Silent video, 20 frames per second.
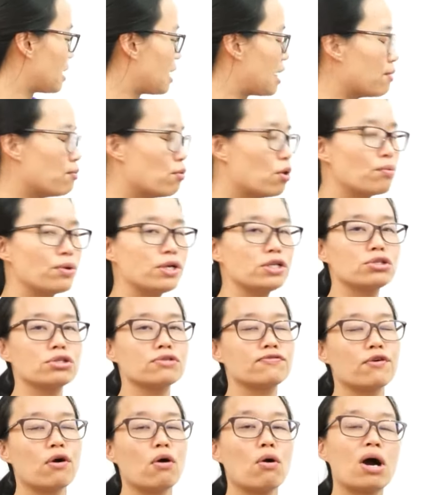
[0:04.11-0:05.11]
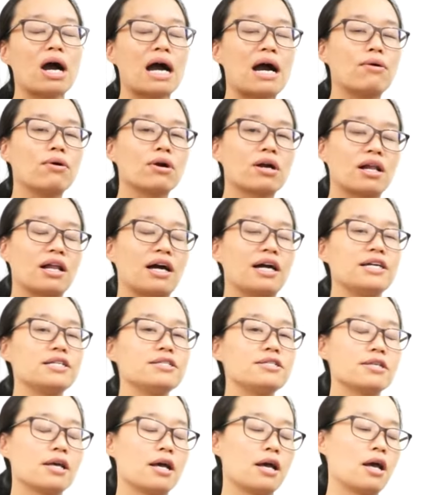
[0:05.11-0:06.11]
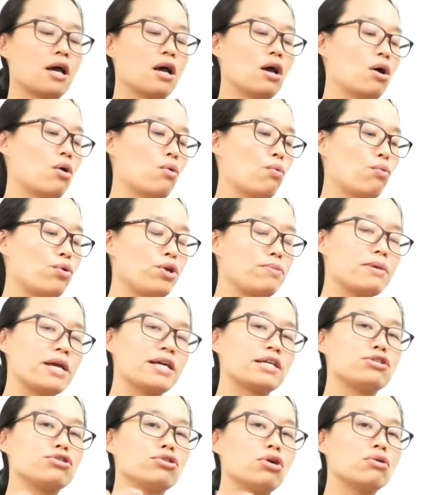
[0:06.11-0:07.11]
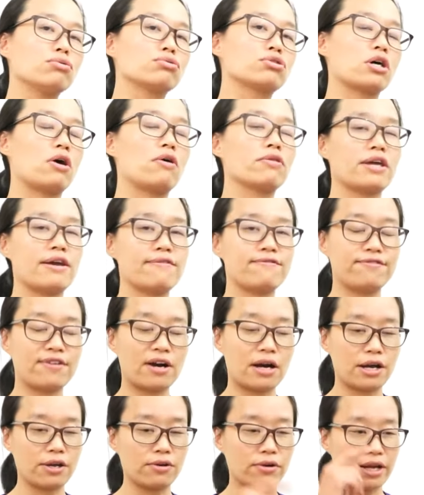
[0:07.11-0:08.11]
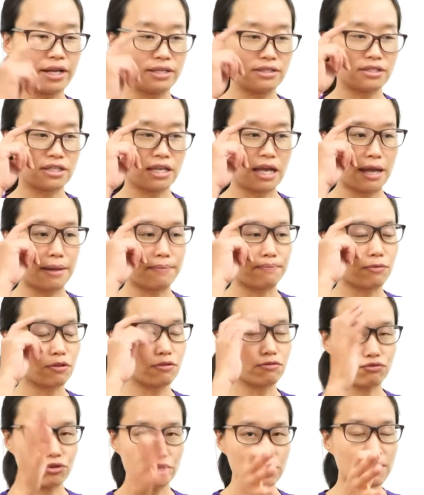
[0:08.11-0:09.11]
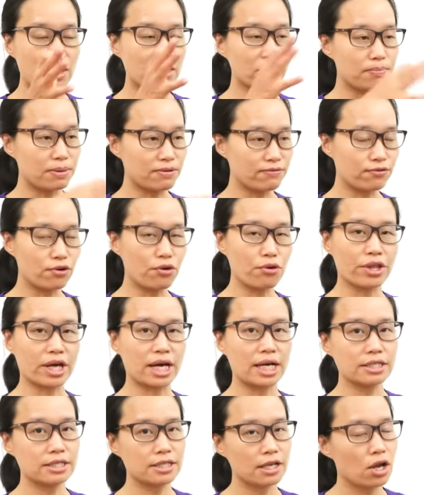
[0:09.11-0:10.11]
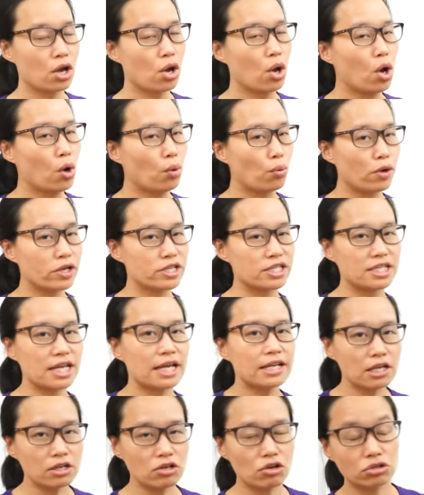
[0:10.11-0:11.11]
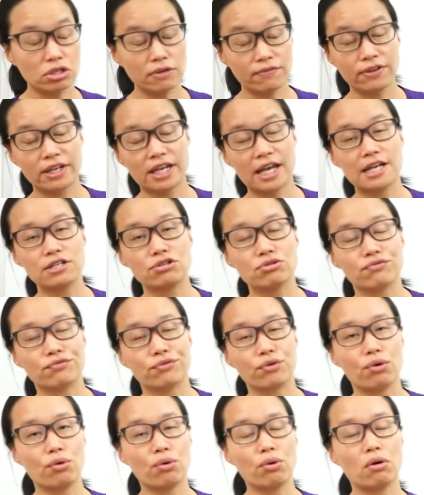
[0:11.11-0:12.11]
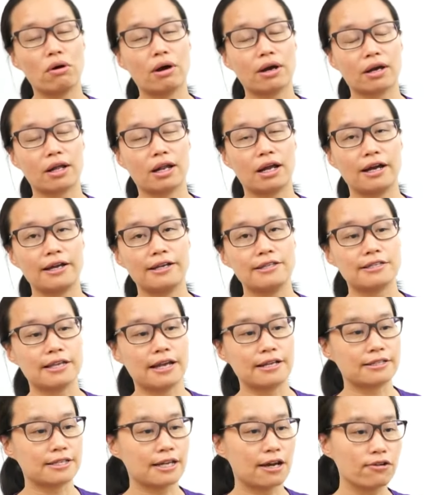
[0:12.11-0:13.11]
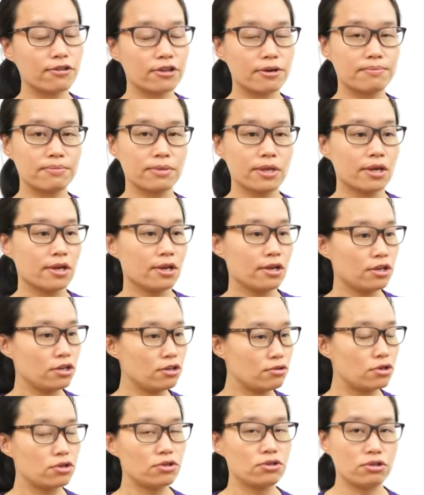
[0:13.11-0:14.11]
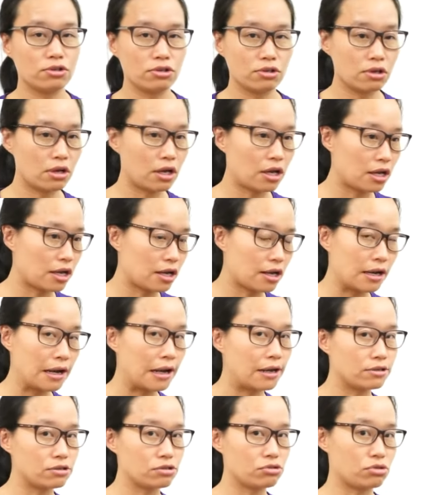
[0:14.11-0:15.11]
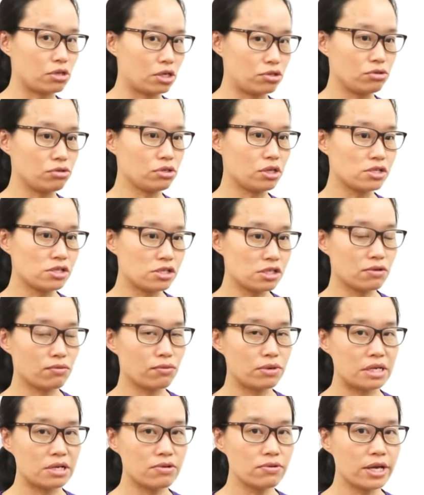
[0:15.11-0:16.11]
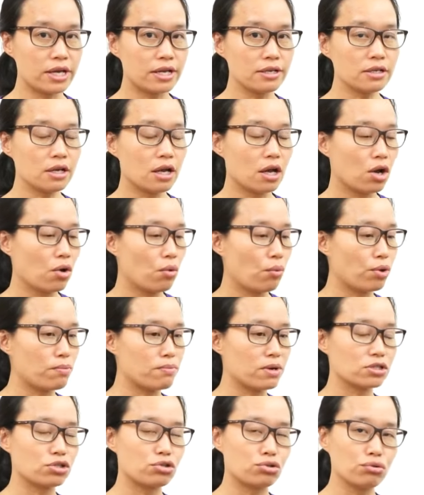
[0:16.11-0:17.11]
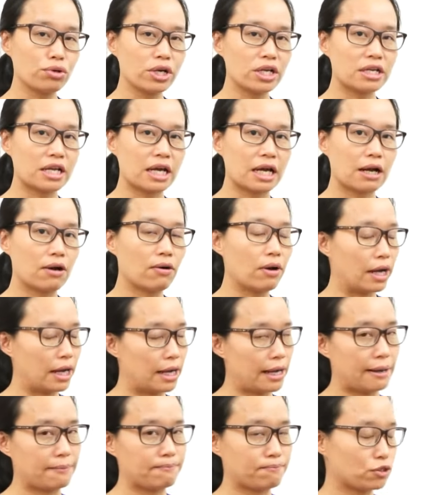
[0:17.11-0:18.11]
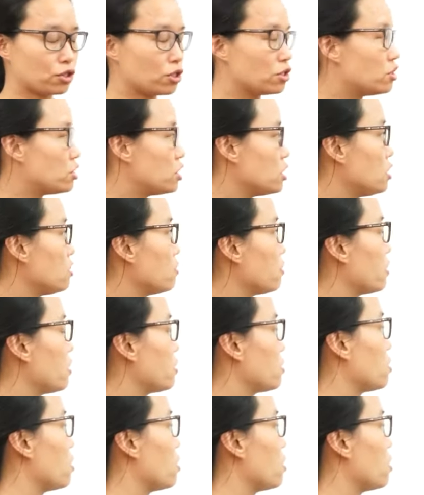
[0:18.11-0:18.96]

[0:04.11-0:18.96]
What we do for all our clients, we make notes on their file, and then 3 months before that, we'll send a notification for all our clients and tell them, you know, are you consider renewing? We must do it now. Consider it.